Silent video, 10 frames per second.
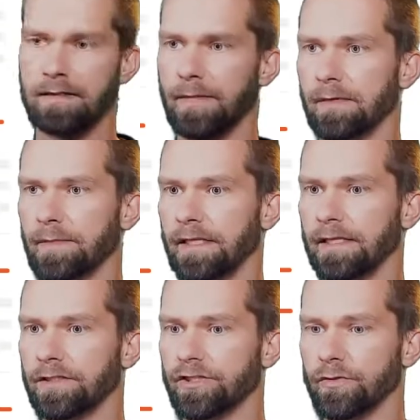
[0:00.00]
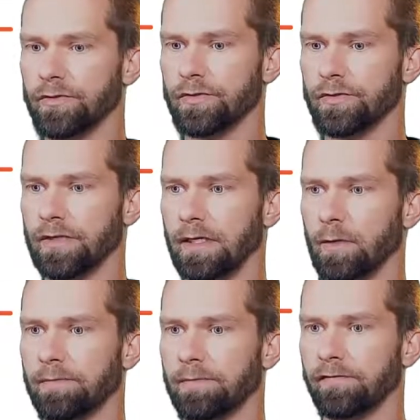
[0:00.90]
element that shows
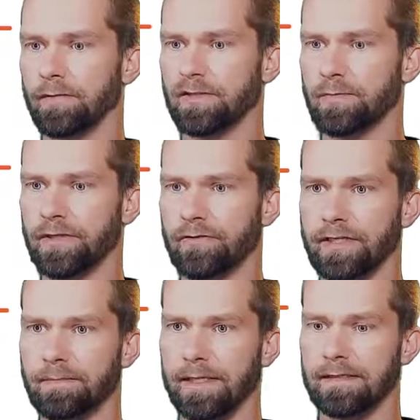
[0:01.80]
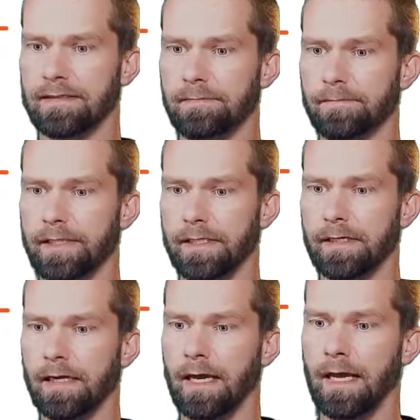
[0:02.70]
web performance metrics by
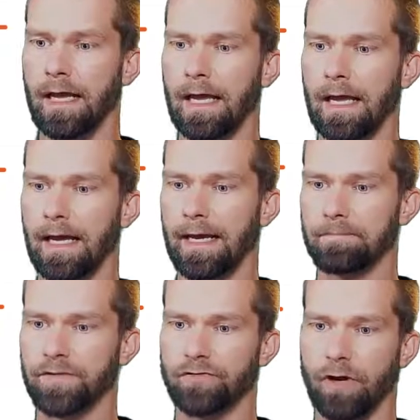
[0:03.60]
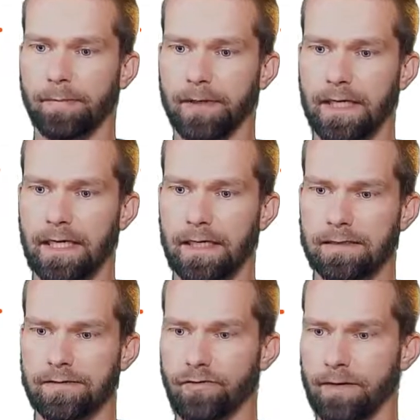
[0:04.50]
simply dropping in a
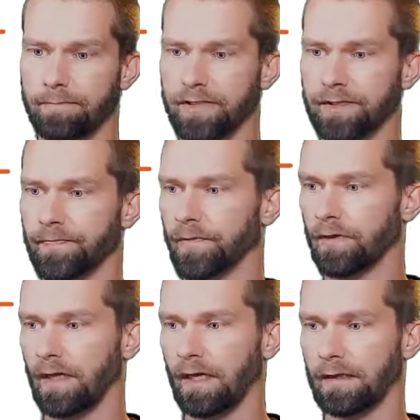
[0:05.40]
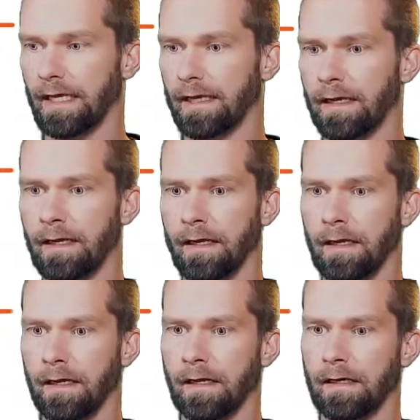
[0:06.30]
script that then
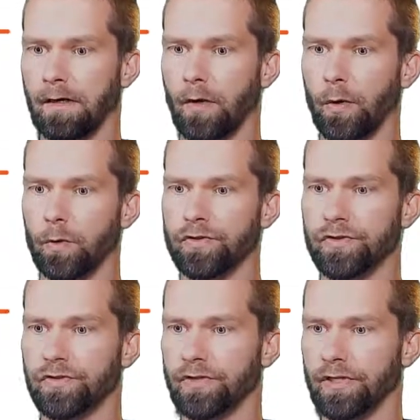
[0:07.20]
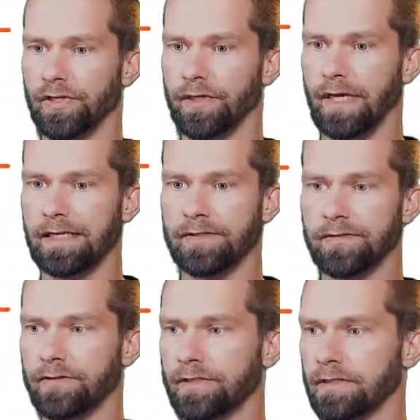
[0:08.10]
loads
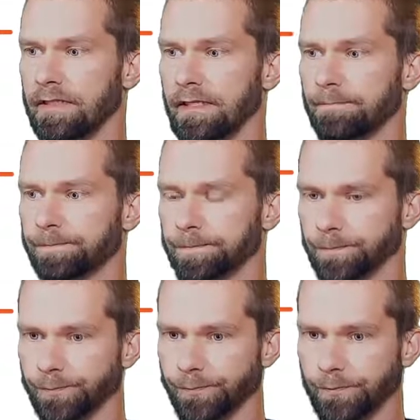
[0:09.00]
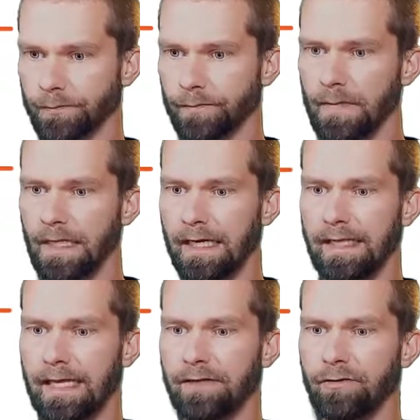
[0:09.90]
asynchronously. And
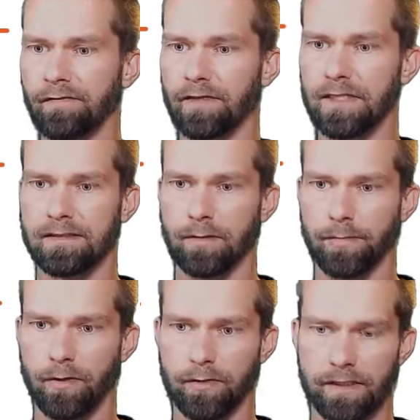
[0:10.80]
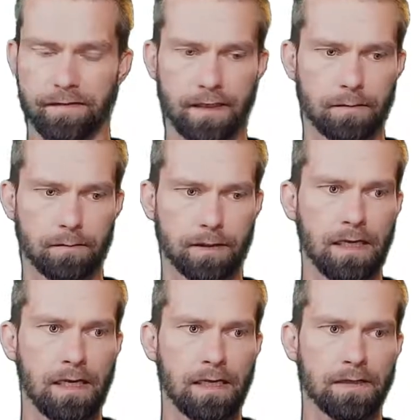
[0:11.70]
then you have this component available.
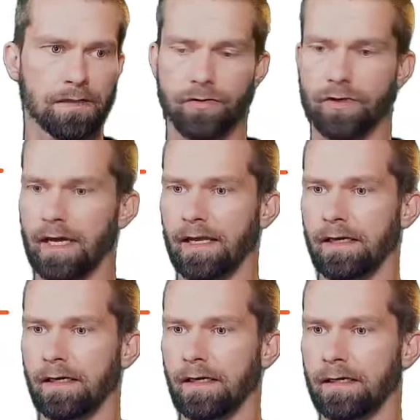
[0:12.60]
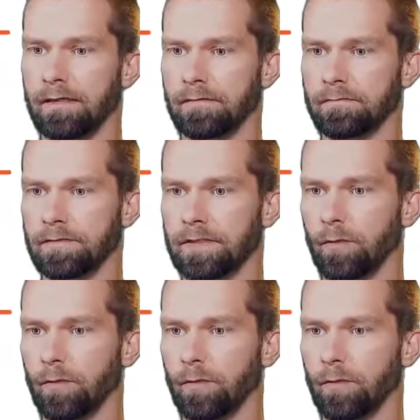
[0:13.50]
So you can go